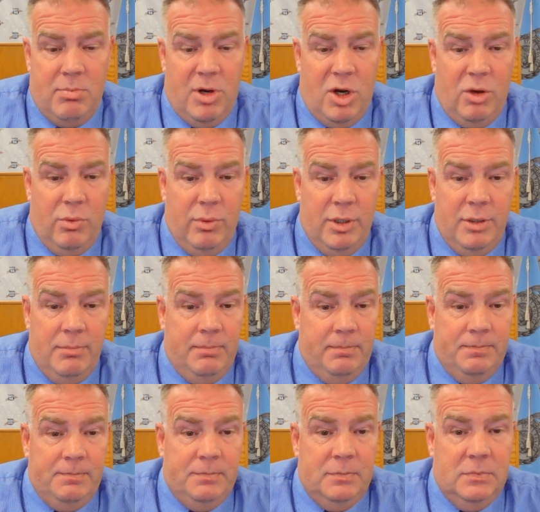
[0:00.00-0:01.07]
Baldwin
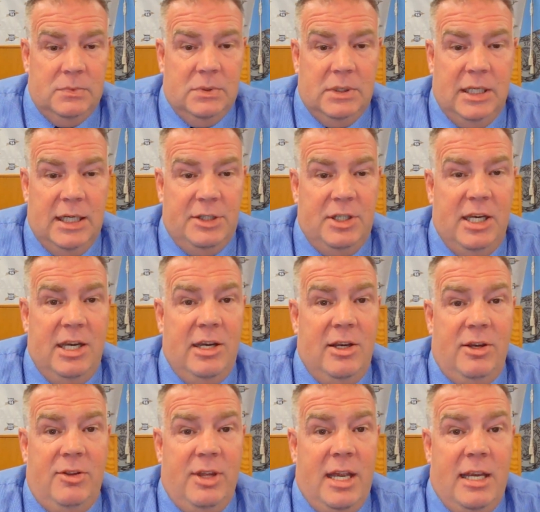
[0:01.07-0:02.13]
did
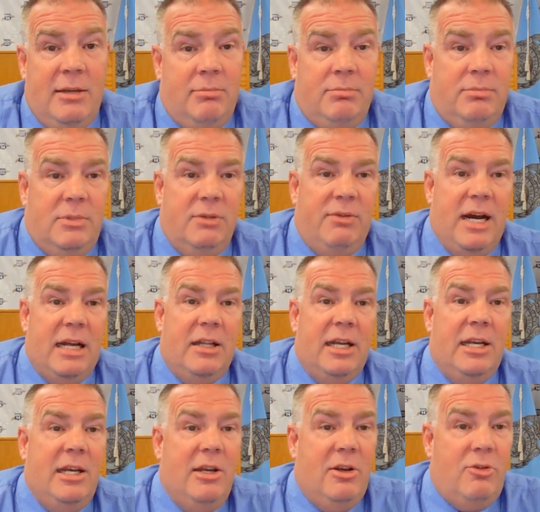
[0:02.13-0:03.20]
anything to
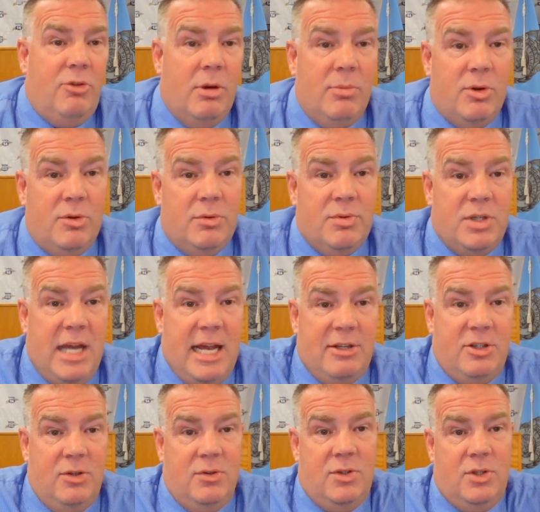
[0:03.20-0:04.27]
violate any criminal
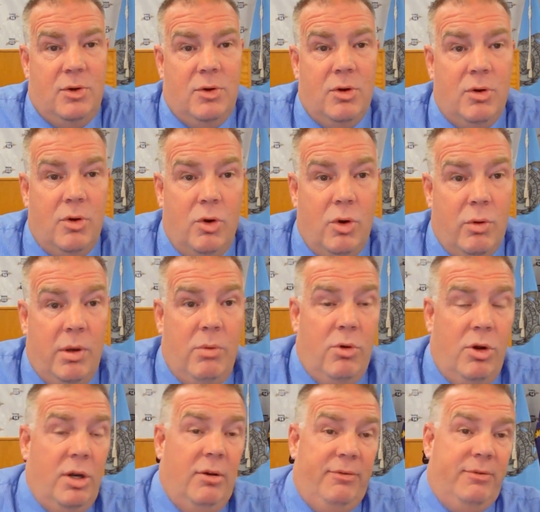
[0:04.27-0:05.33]
statutes, or we
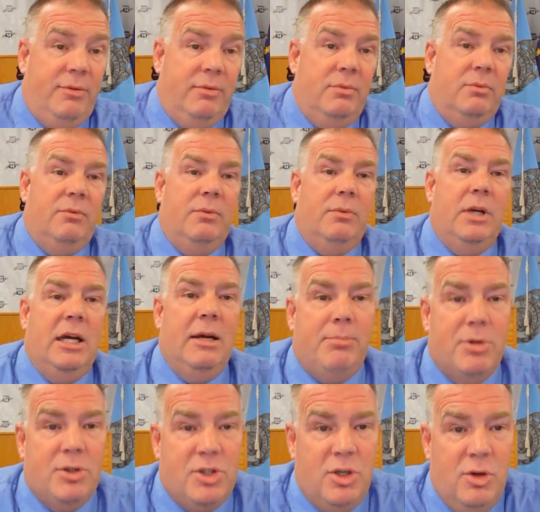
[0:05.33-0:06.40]
would have
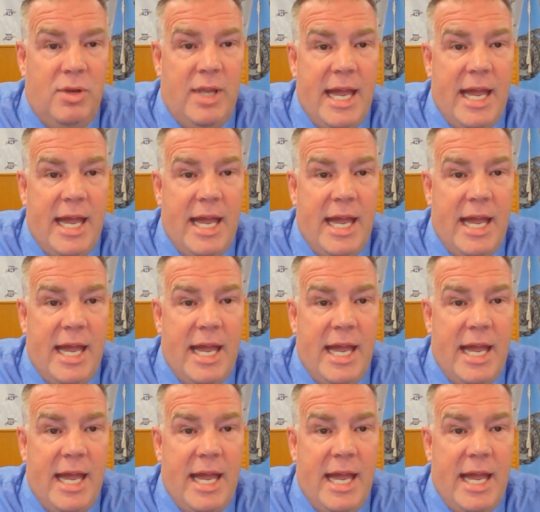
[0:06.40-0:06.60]
pursued that.